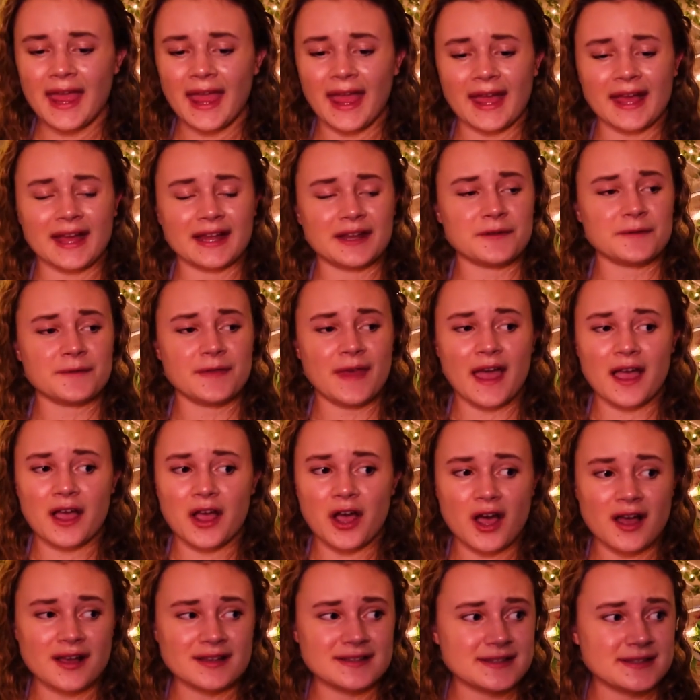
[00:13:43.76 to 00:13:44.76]
And if that
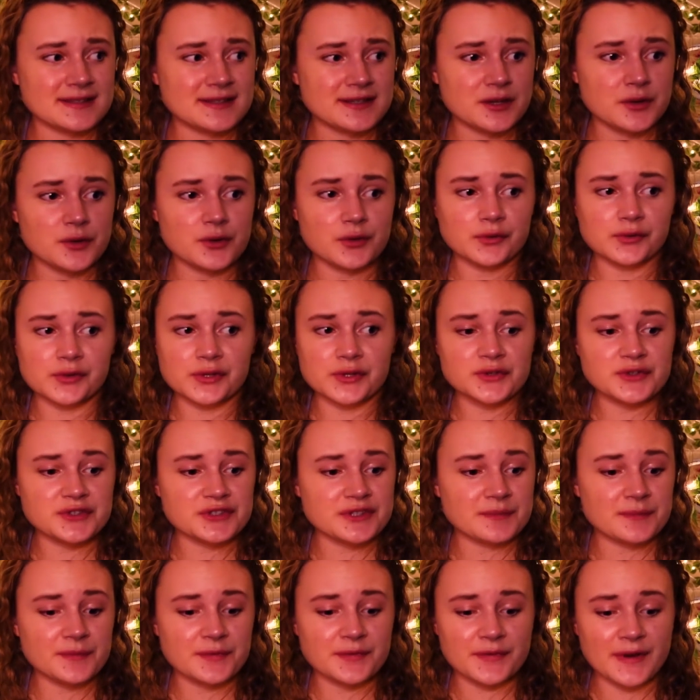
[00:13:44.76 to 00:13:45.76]
causes you to lose
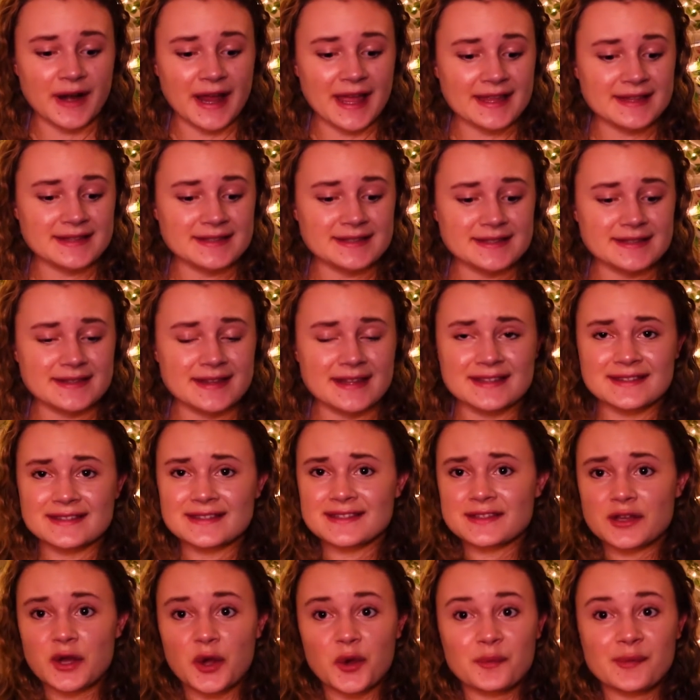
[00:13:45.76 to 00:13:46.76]
some friends, then
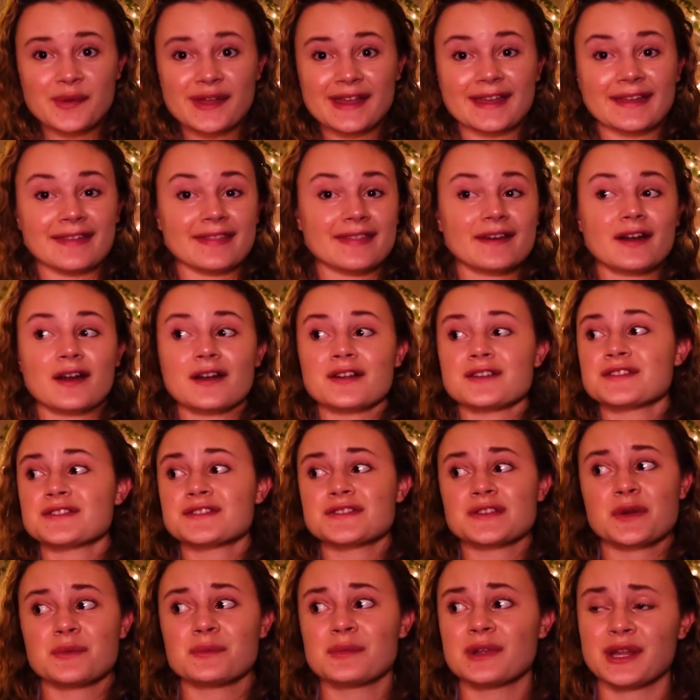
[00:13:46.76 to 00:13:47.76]
so be it. There are
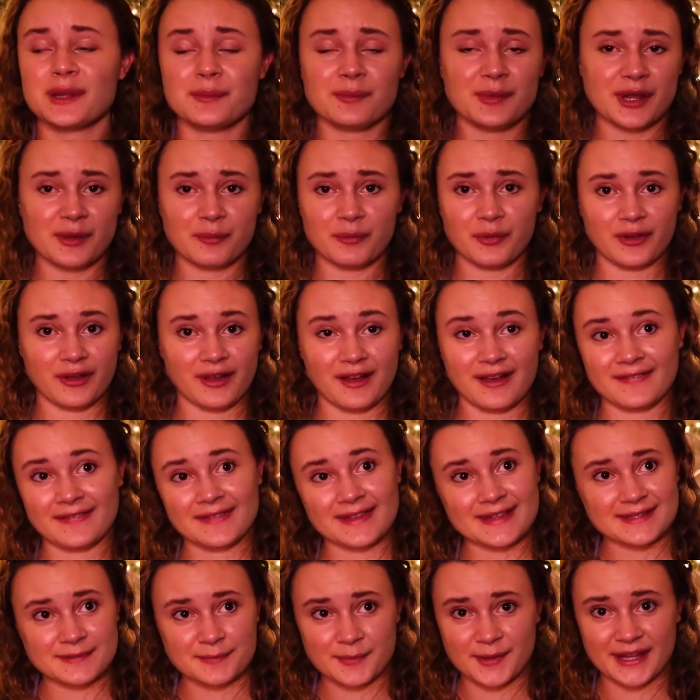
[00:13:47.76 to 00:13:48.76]
so many people on
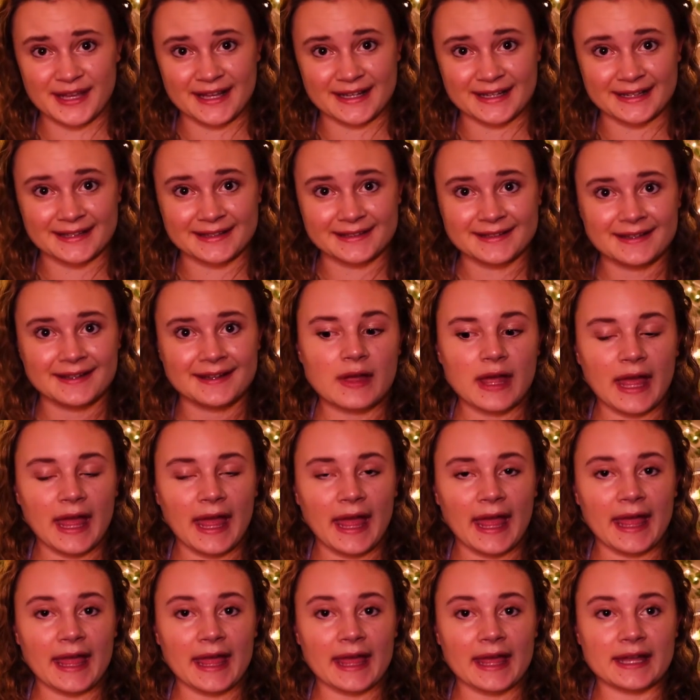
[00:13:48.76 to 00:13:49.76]
this planet,
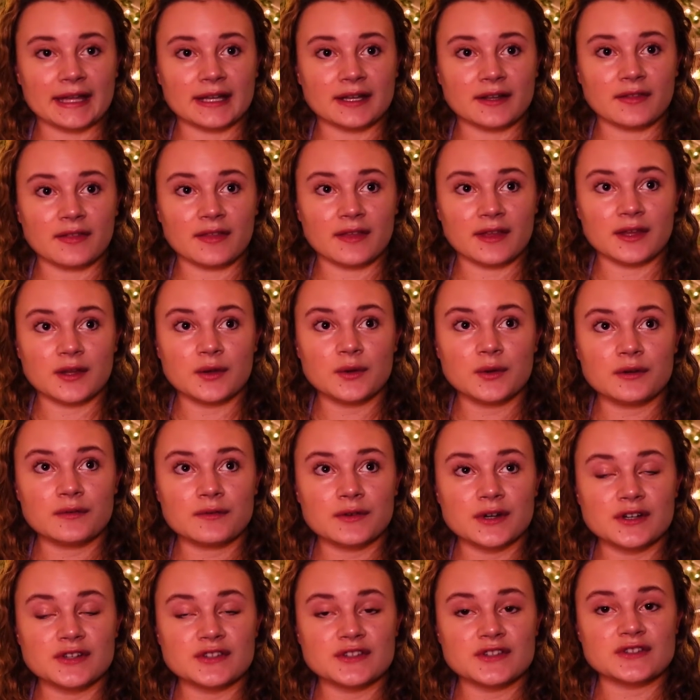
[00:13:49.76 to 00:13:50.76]
and the
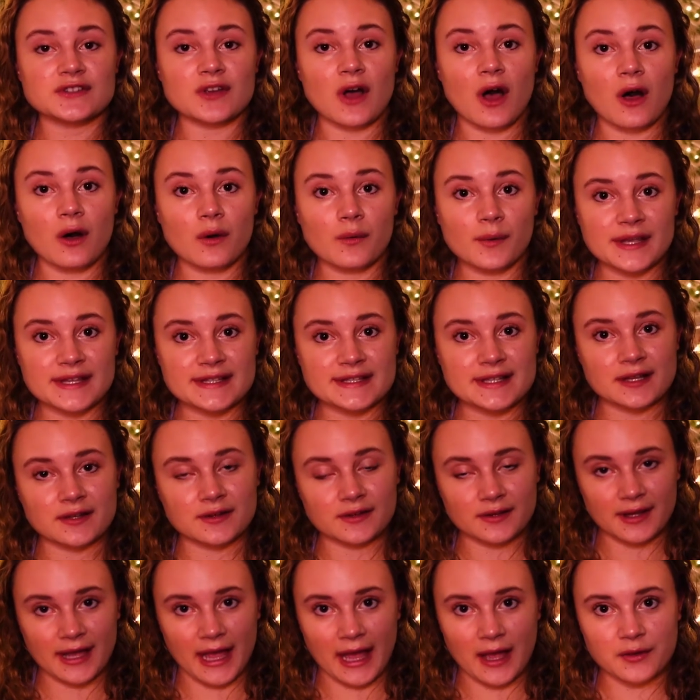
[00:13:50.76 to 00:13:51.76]
universe is always going
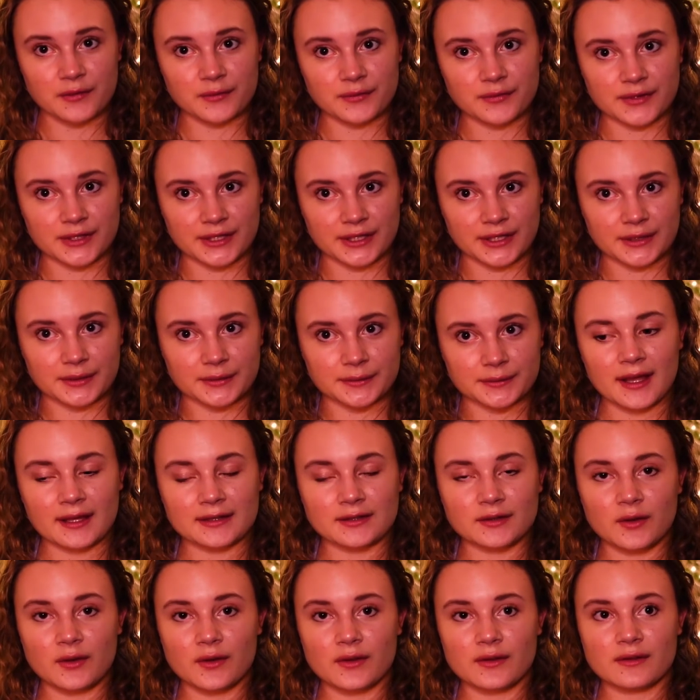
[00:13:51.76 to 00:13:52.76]
to look out for you.
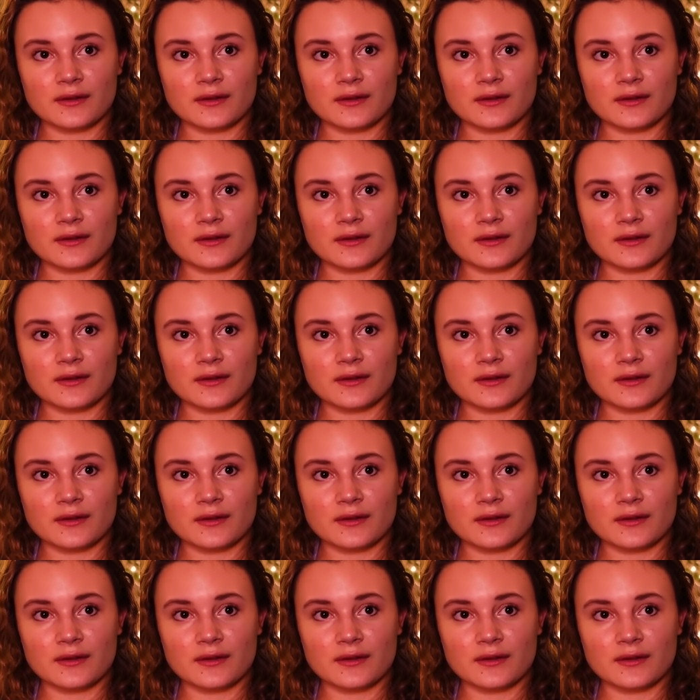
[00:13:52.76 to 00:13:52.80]
And